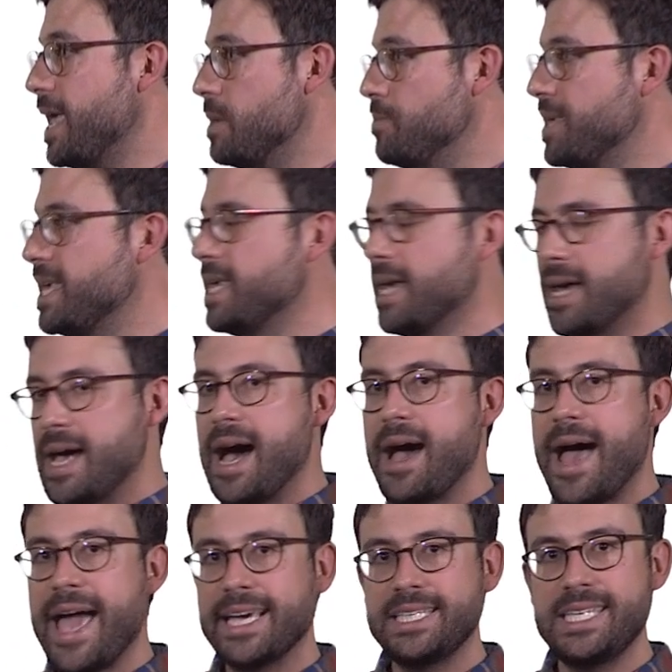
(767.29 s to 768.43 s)
and B are
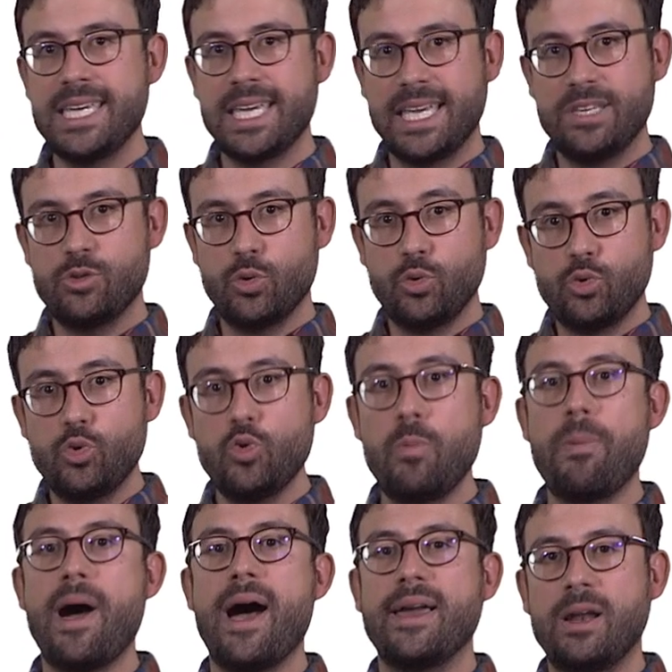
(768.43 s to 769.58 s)
acting into two
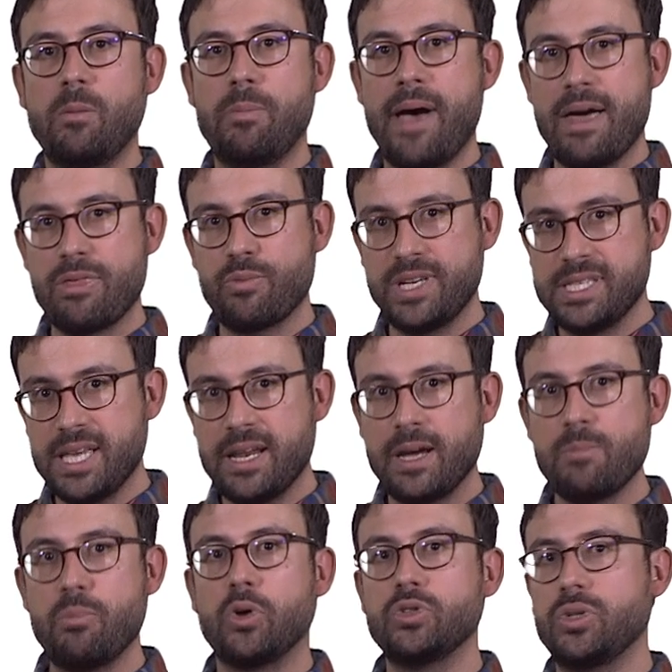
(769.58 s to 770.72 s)
parallel pathways that are
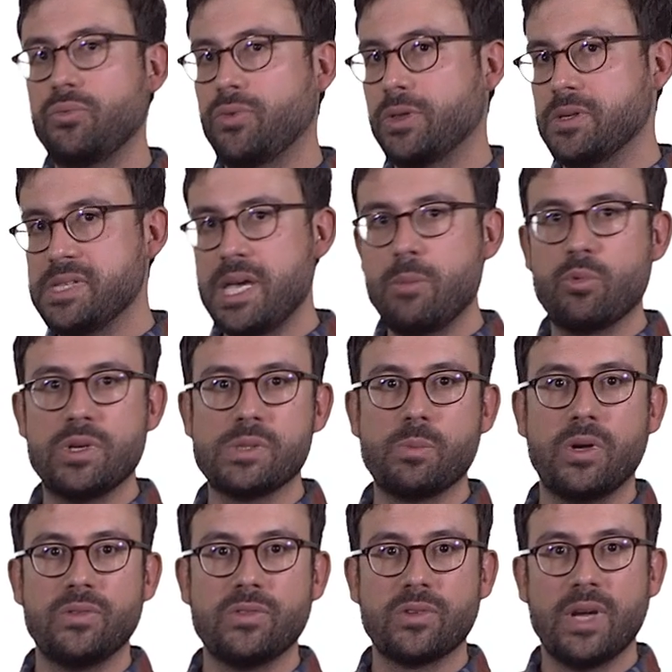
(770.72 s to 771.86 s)
important for the same
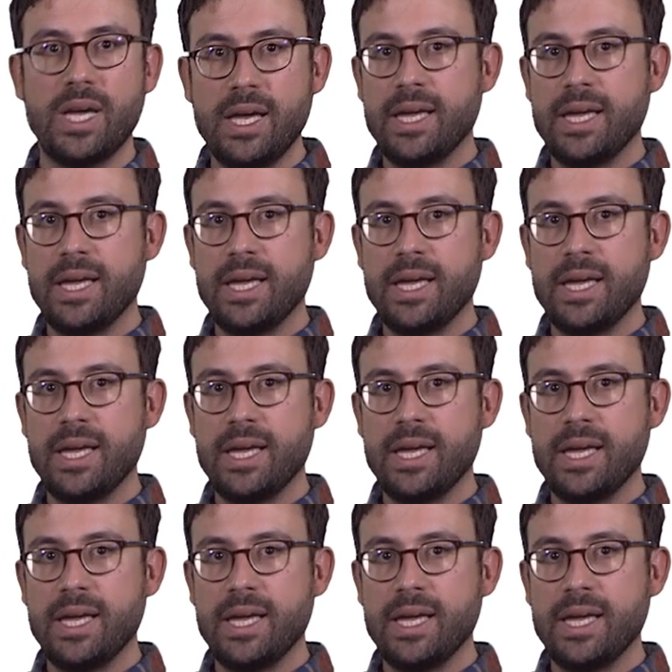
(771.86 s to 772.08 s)
response.